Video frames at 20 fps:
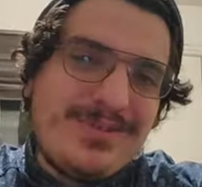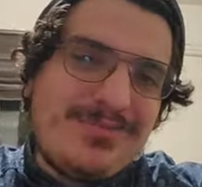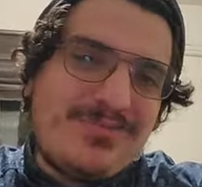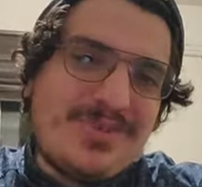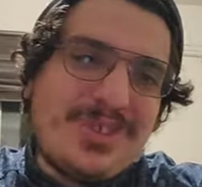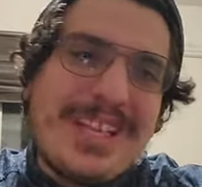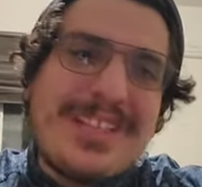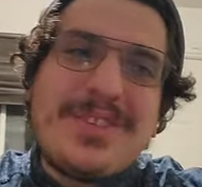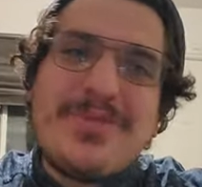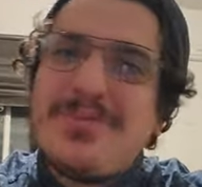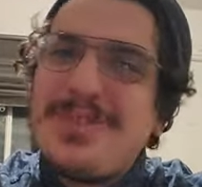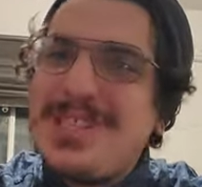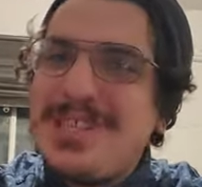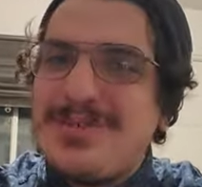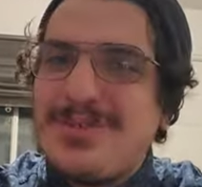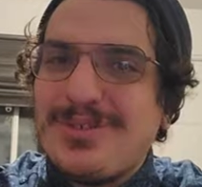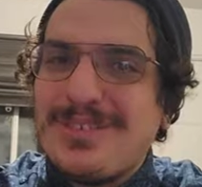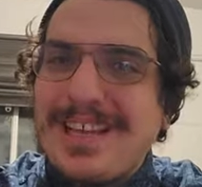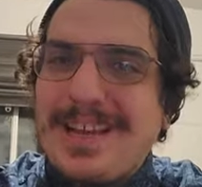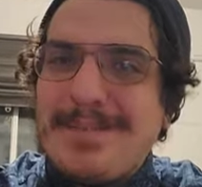We'll get the really
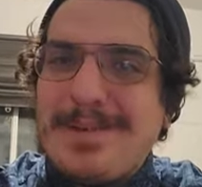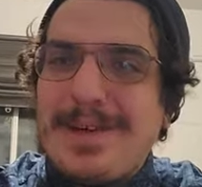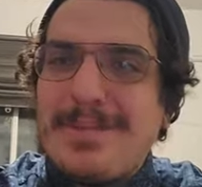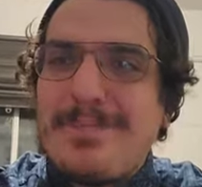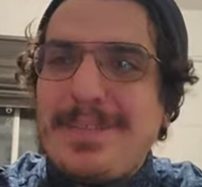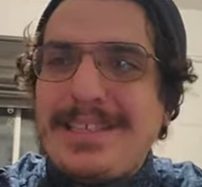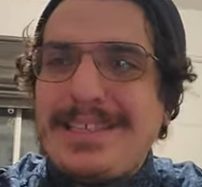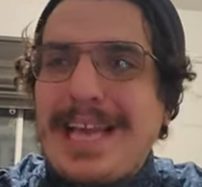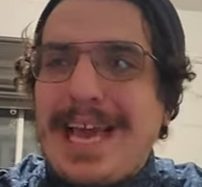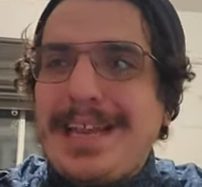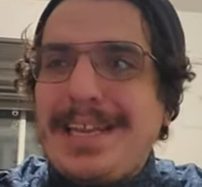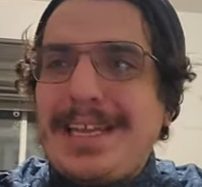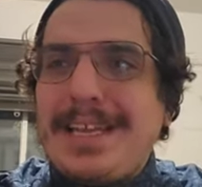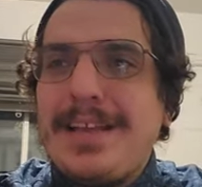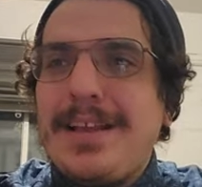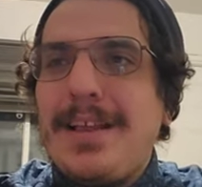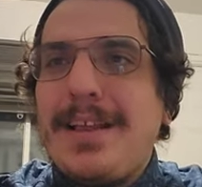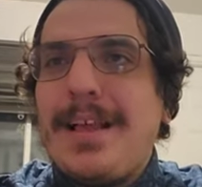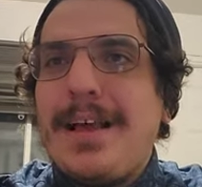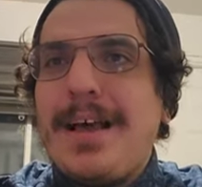cool thing about Big Daddy.
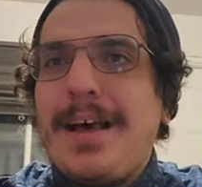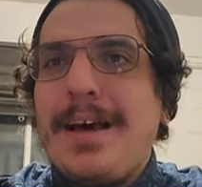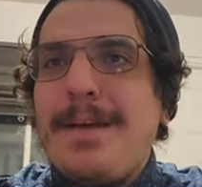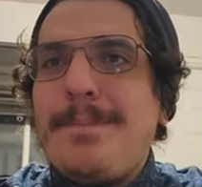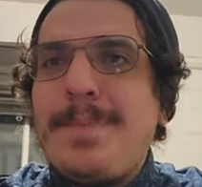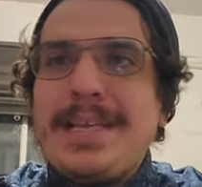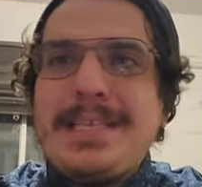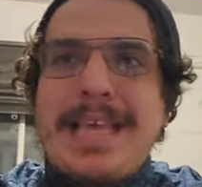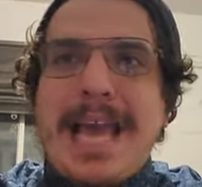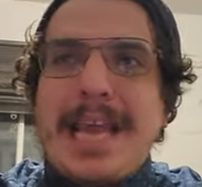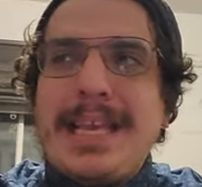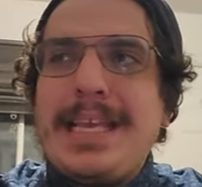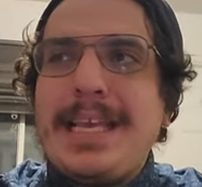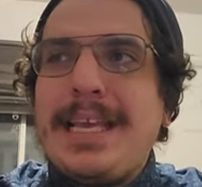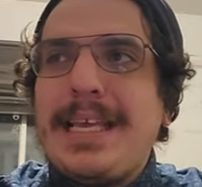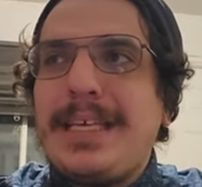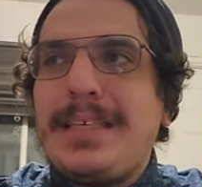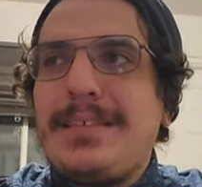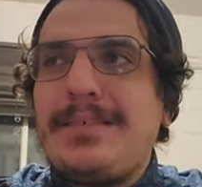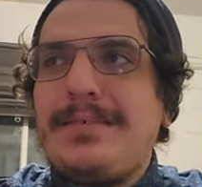Big Daddy
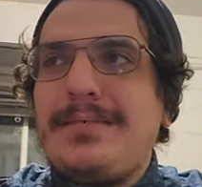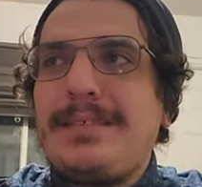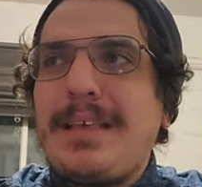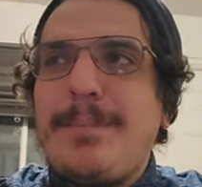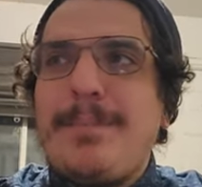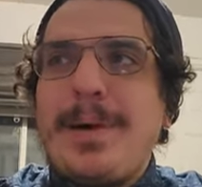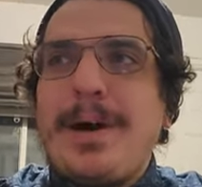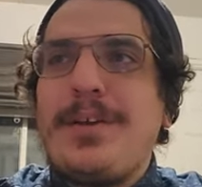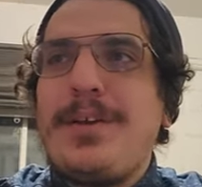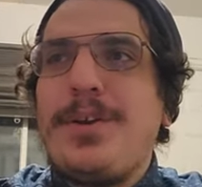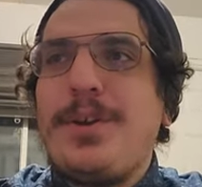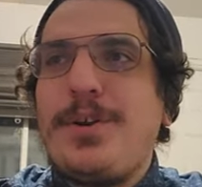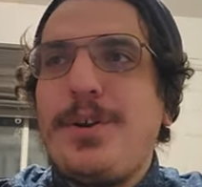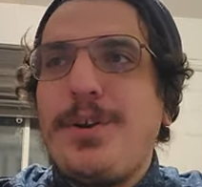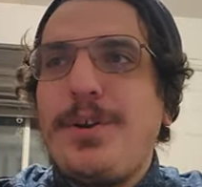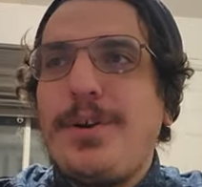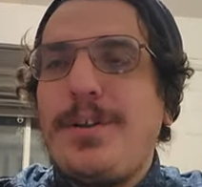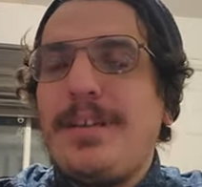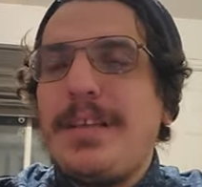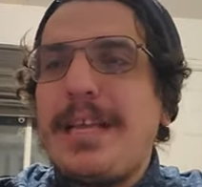is about a
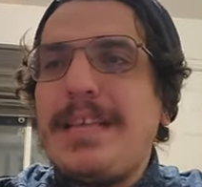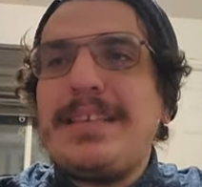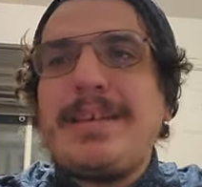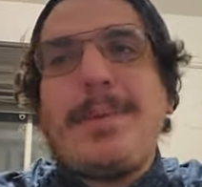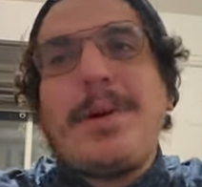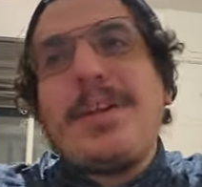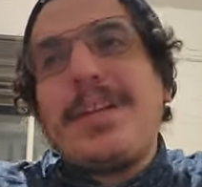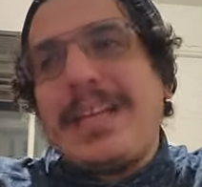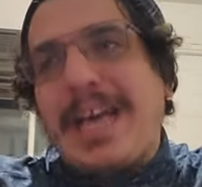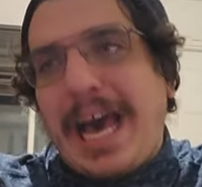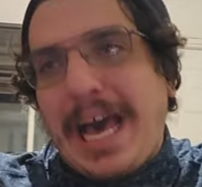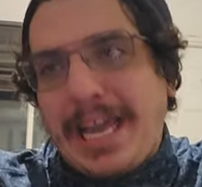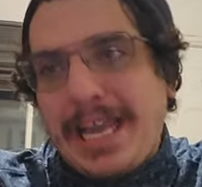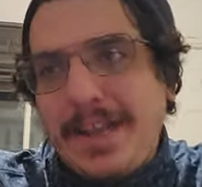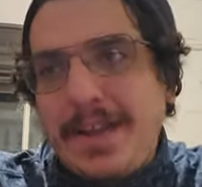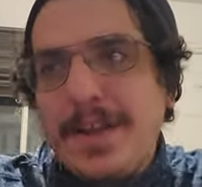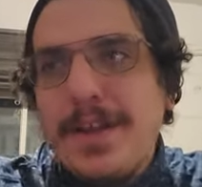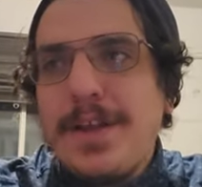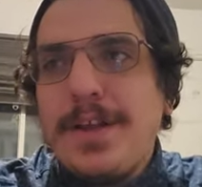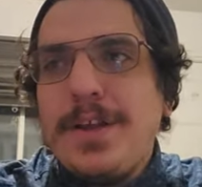girl. It's about a
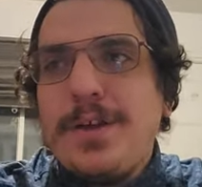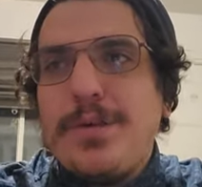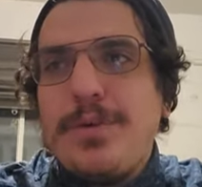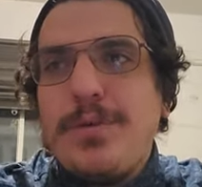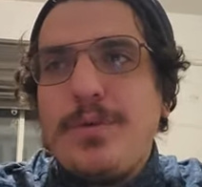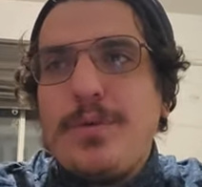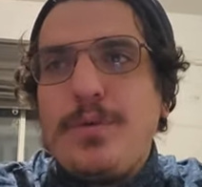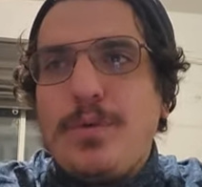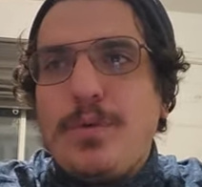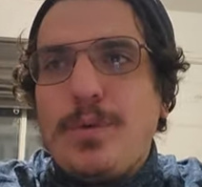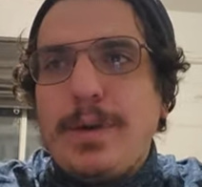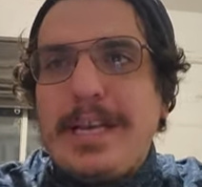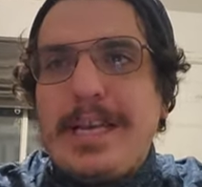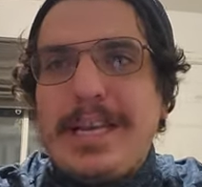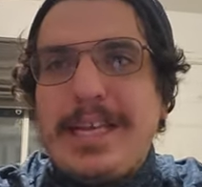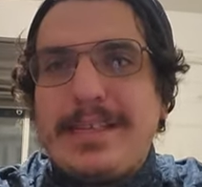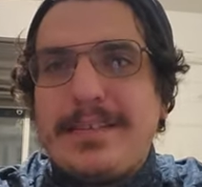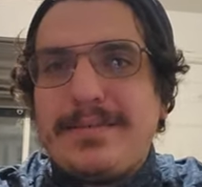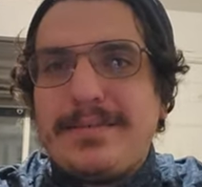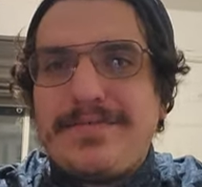guy who
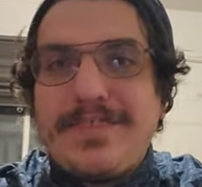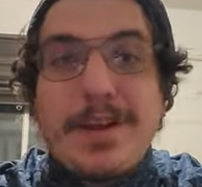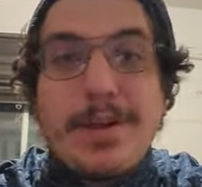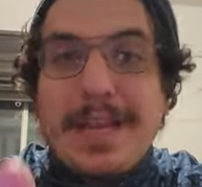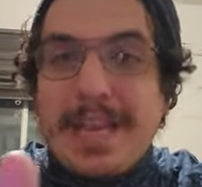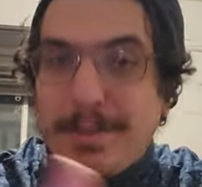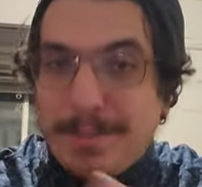is very